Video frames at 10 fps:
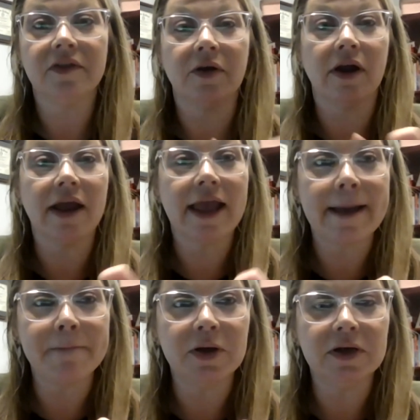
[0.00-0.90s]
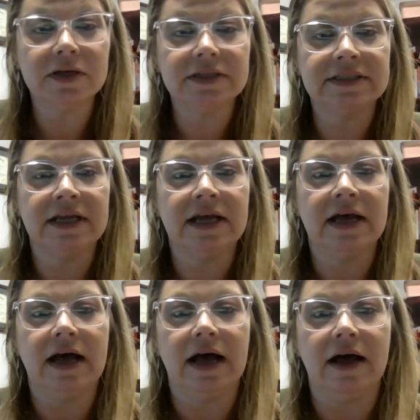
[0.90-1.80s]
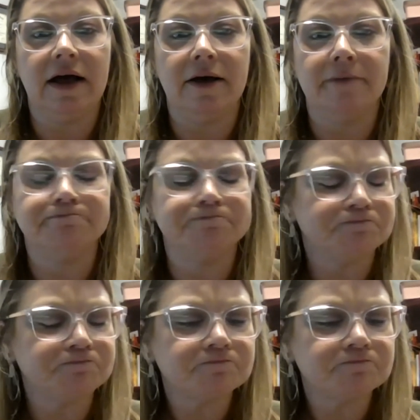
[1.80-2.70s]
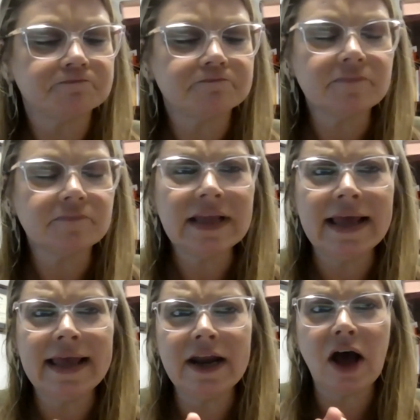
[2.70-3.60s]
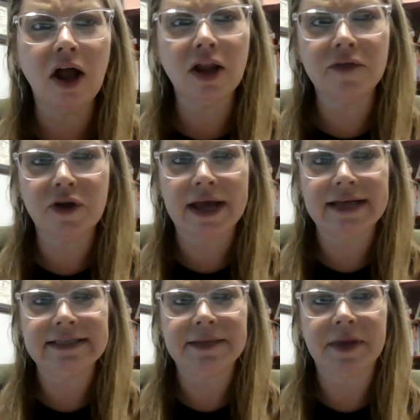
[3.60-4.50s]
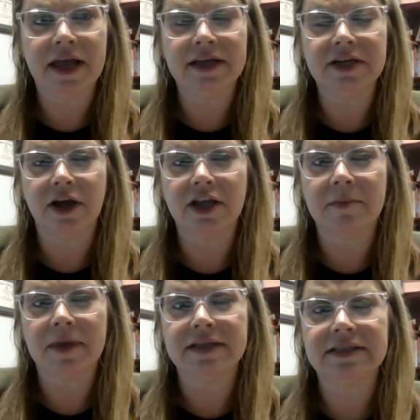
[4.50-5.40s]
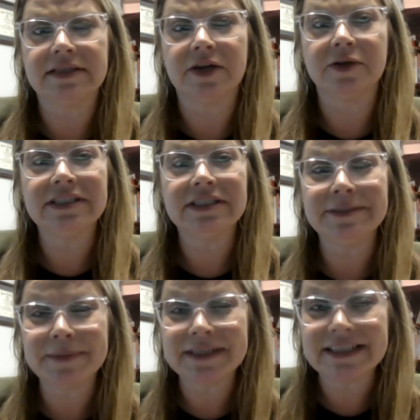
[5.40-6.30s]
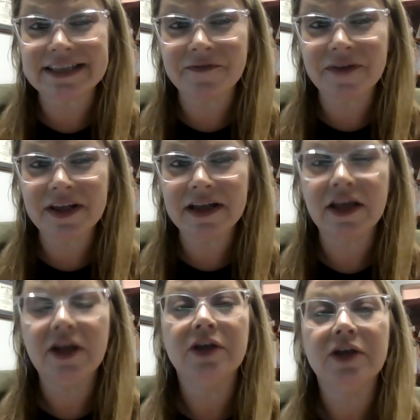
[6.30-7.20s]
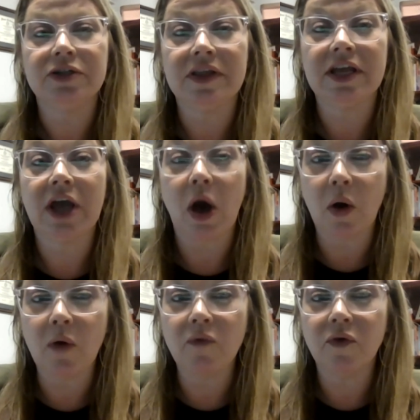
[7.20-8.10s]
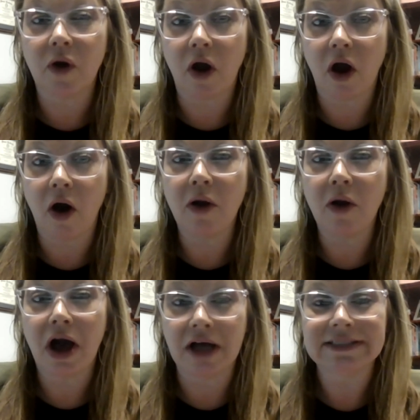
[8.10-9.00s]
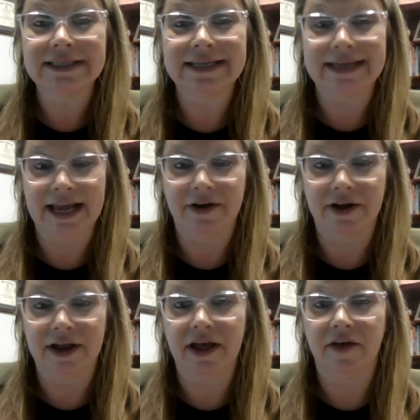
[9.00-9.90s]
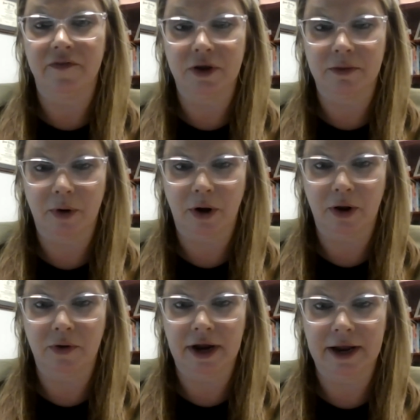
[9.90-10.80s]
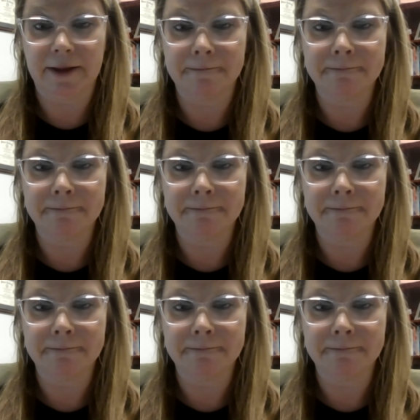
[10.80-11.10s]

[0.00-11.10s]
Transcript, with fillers: There are handbooks um, and all of your EdTPA documents that are specific to the overall content area of your program.